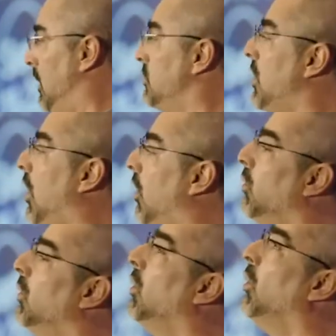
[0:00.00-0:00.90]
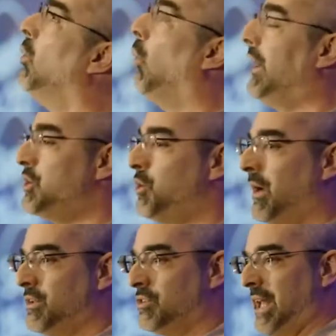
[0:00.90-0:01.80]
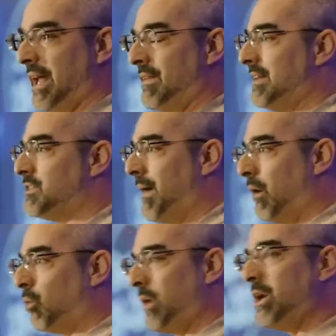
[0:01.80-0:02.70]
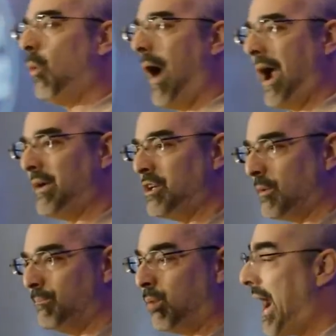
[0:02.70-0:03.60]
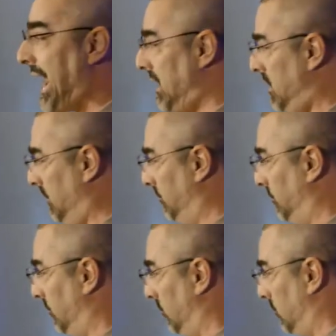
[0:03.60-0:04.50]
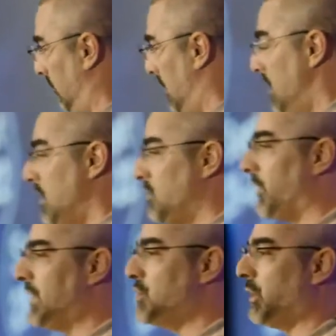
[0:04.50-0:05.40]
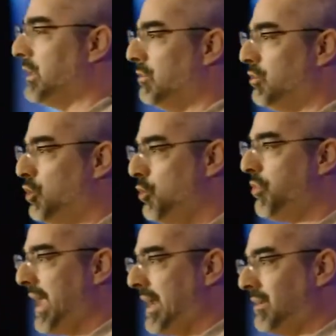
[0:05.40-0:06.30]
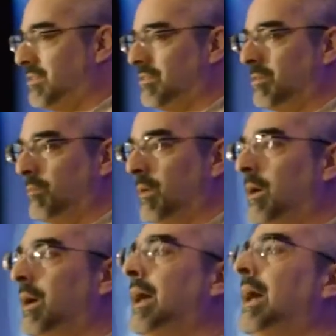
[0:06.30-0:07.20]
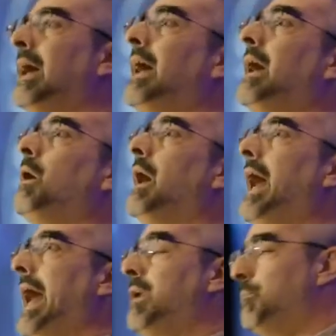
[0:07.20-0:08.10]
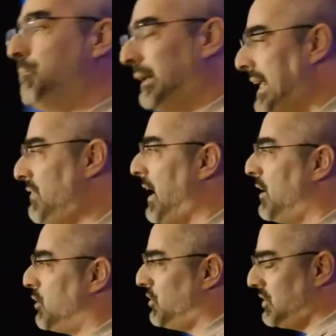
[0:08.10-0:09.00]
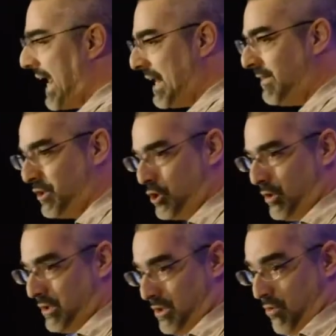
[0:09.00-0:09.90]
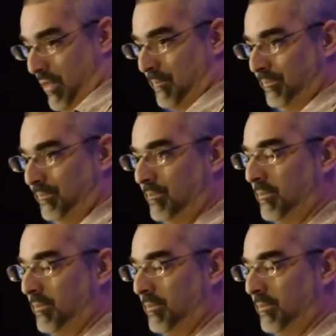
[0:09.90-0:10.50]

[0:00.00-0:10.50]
So once you understand that it's about rewiring your brain so that you can do things and believe and understand that you can do them,